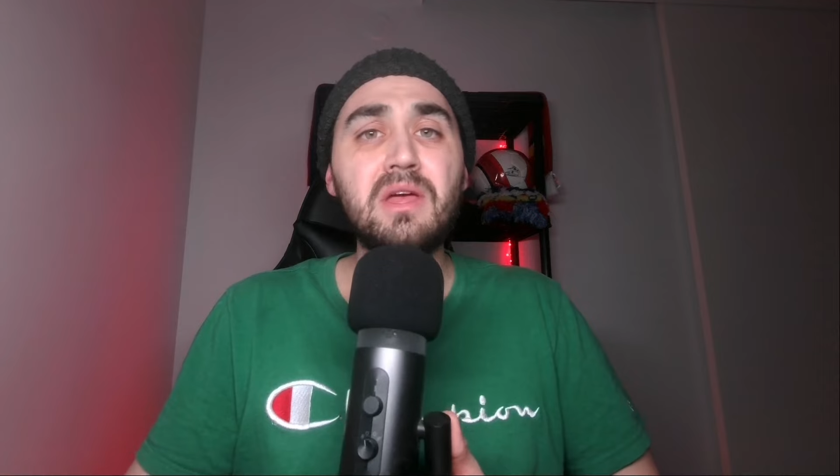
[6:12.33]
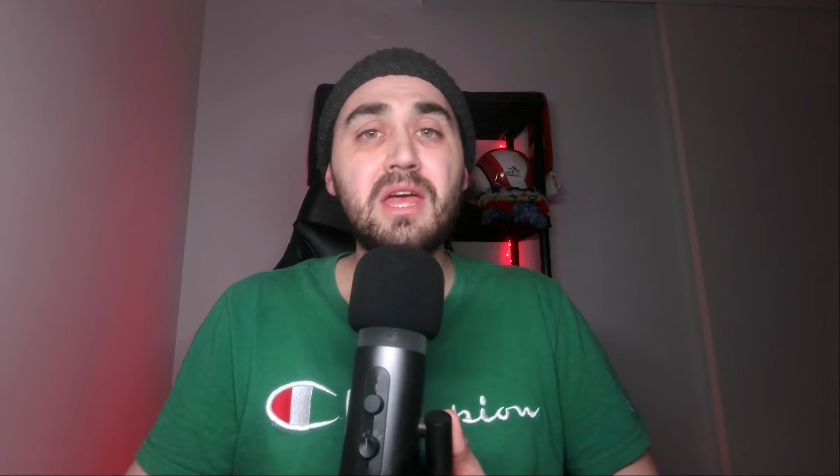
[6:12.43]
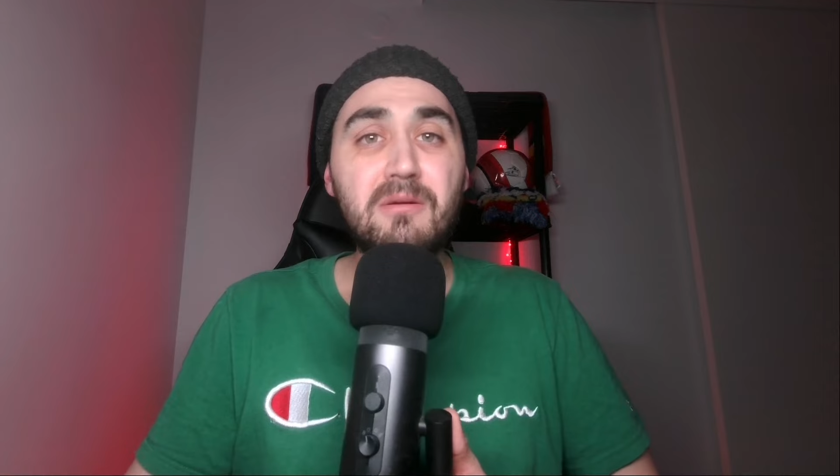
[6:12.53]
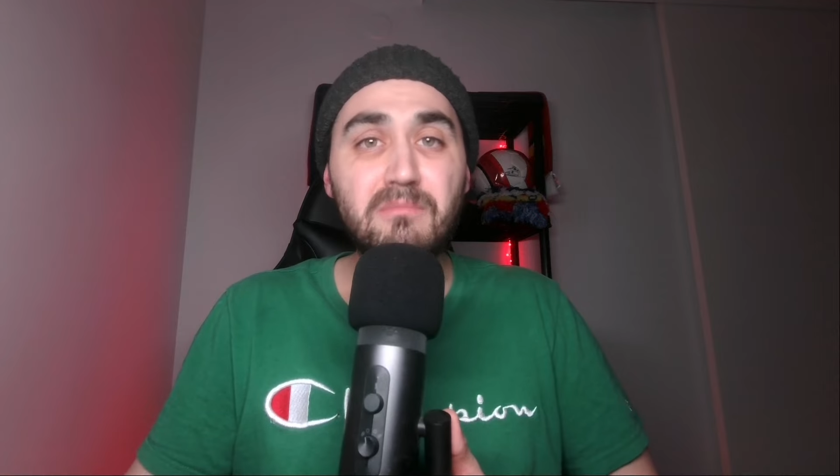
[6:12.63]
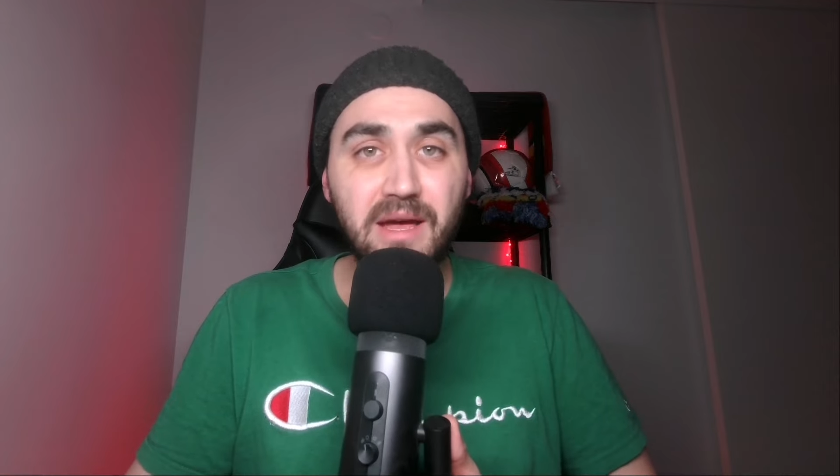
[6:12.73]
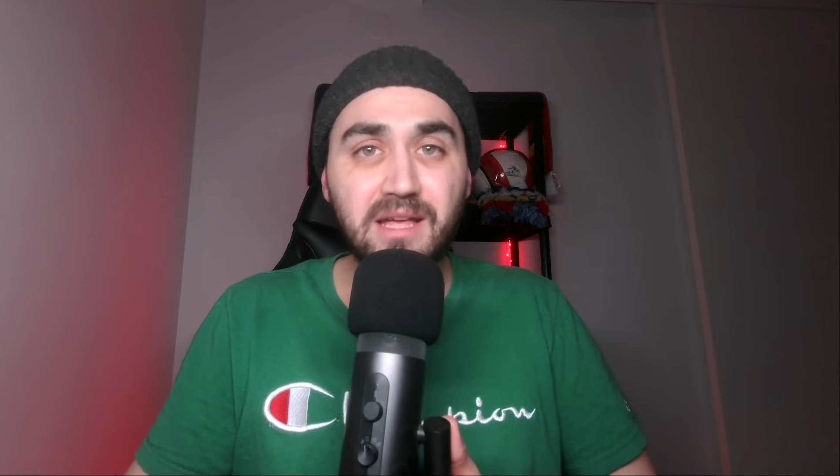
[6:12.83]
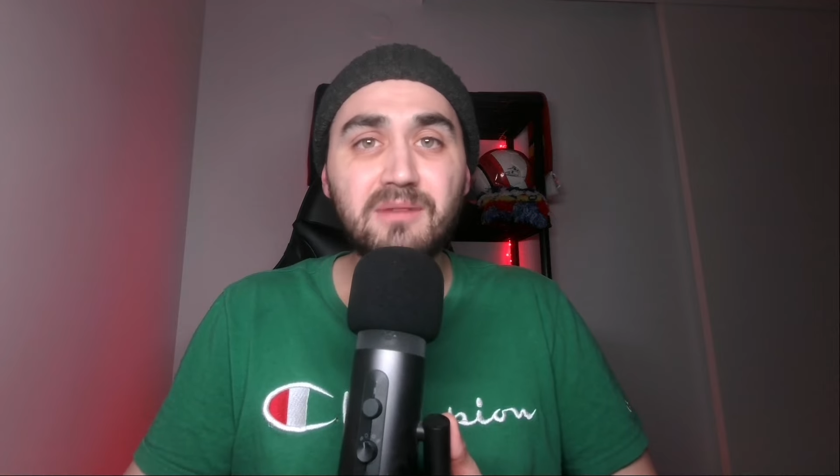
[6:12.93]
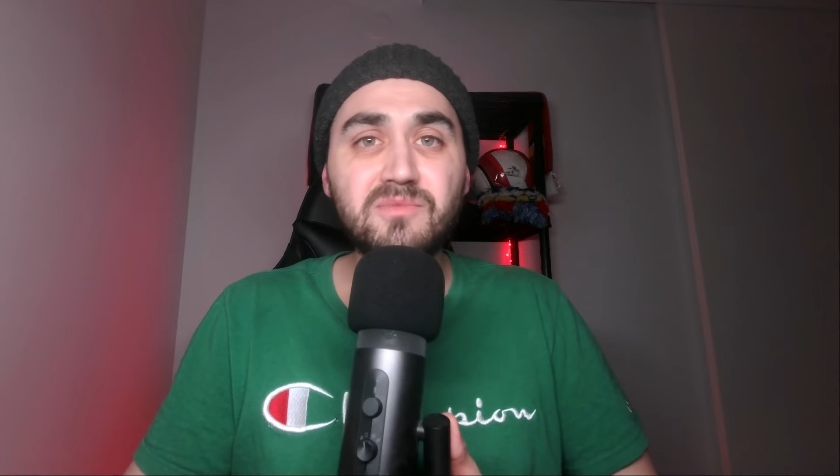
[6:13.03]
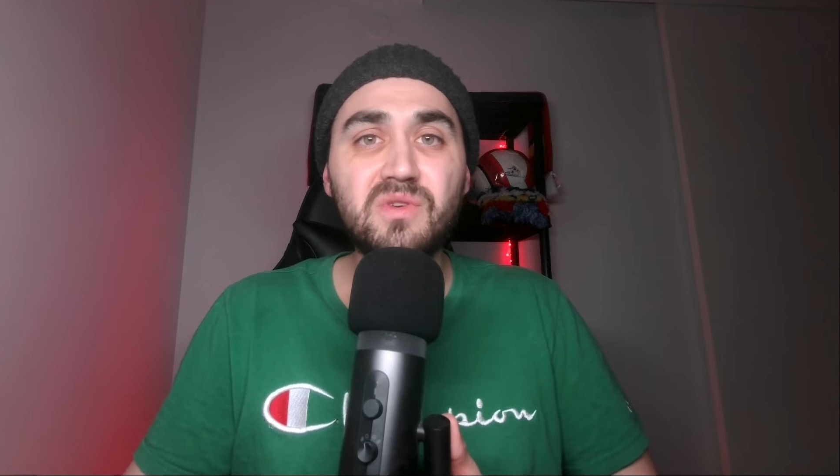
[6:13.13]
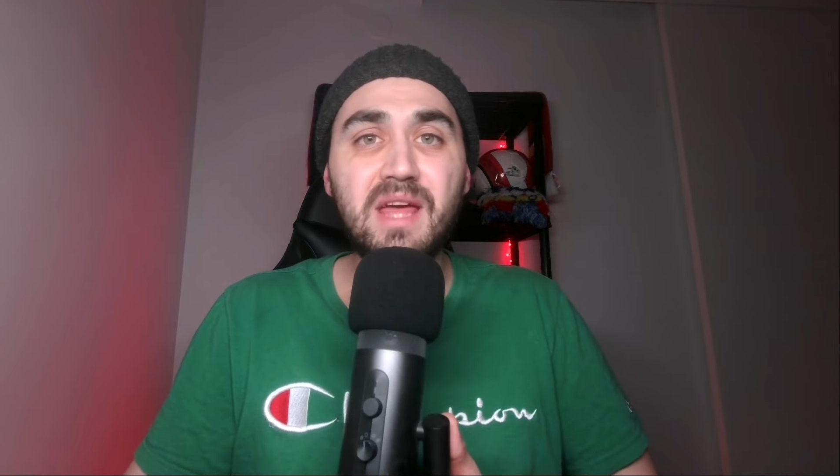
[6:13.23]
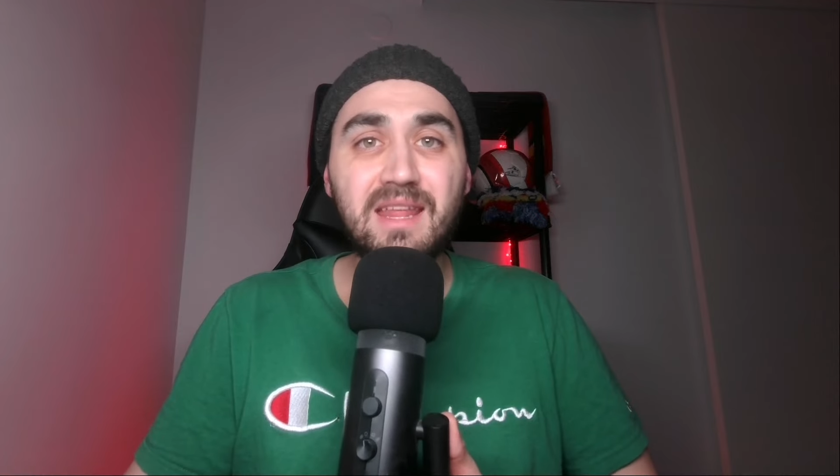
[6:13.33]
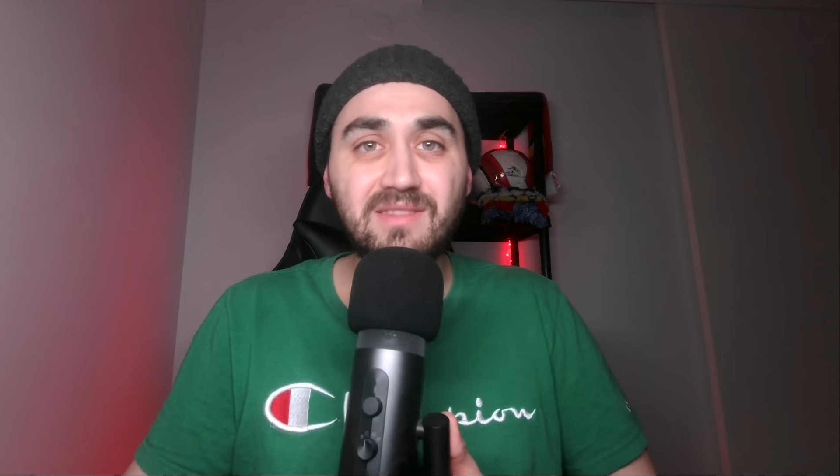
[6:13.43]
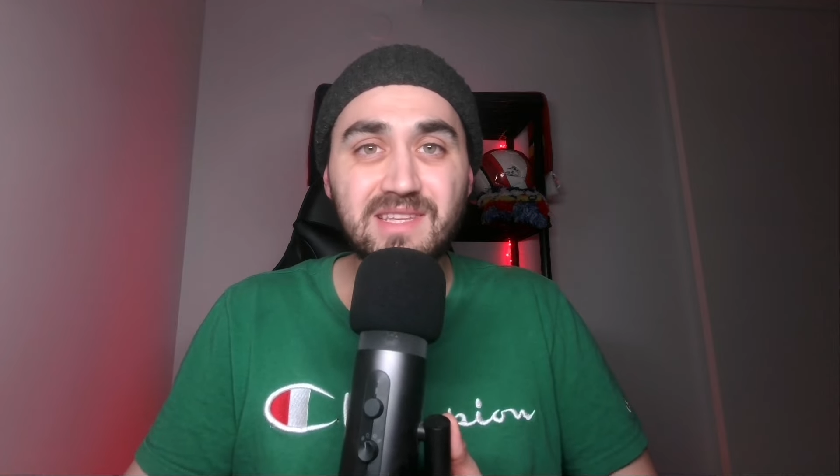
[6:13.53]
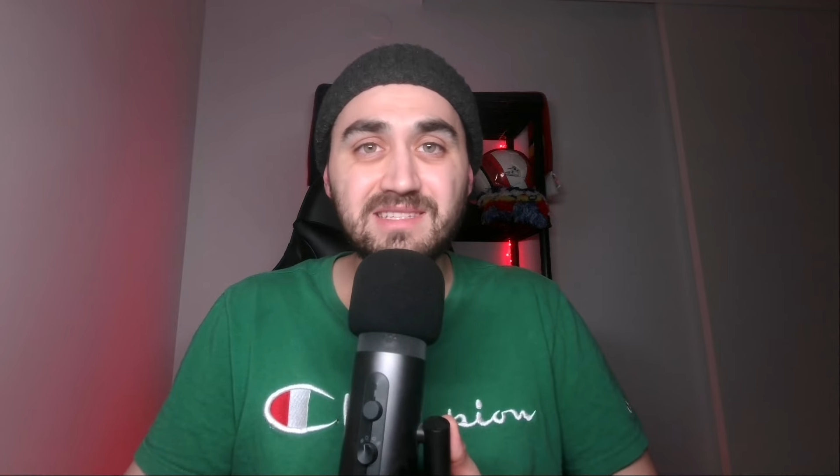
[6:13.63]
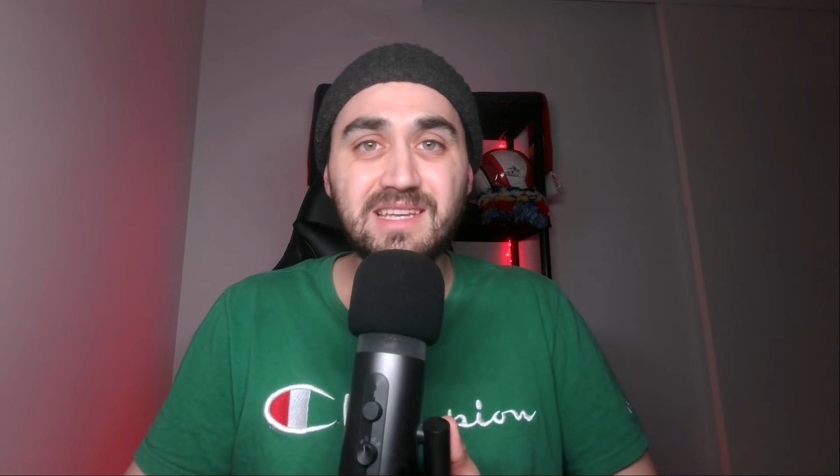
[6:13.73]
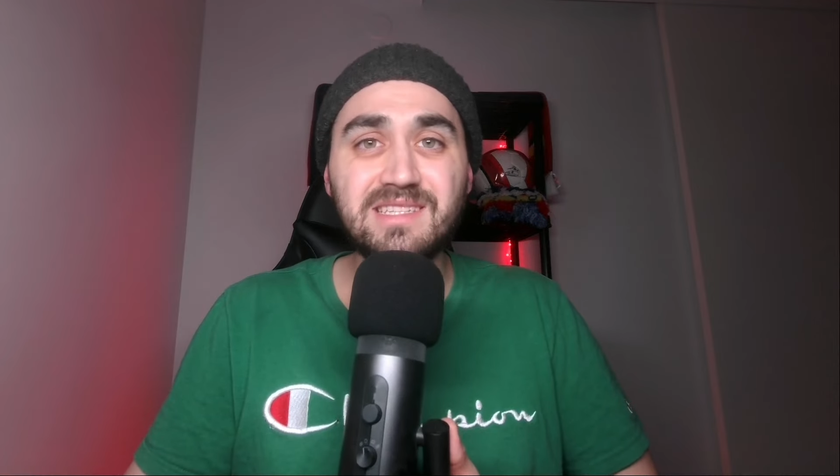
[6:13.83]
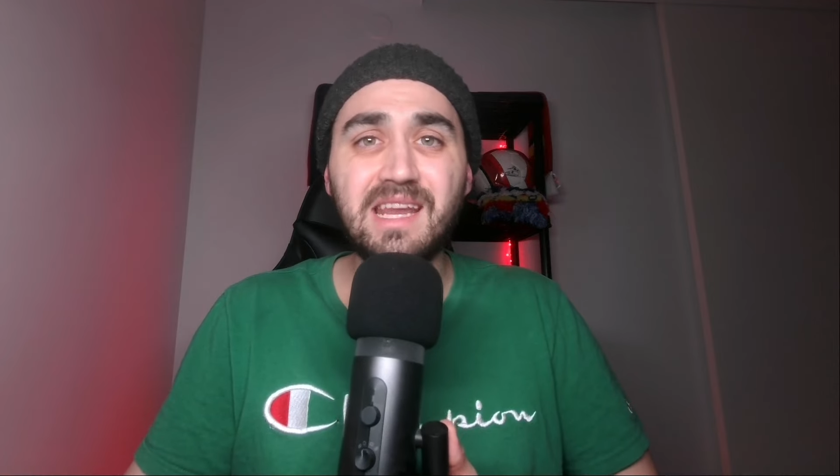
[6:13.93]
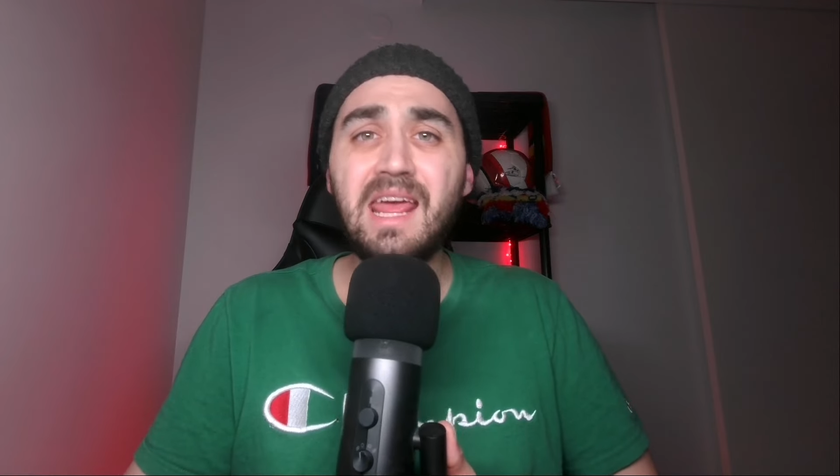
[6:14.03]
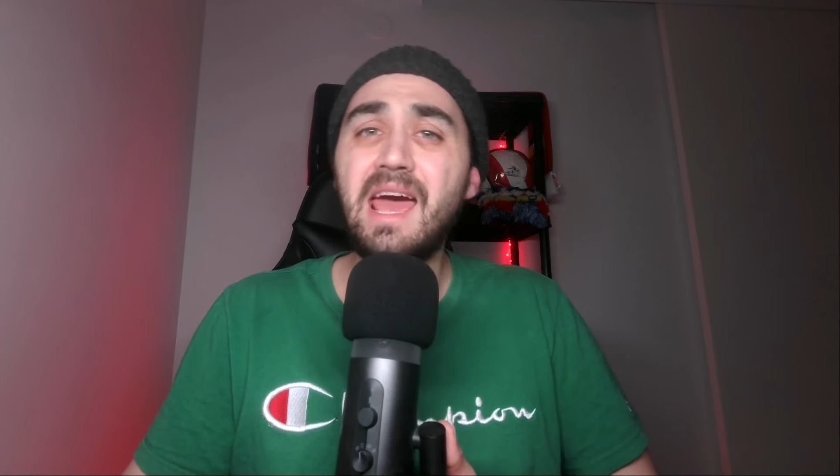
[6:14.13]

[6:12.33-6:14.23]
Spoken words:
it might come to an end this season.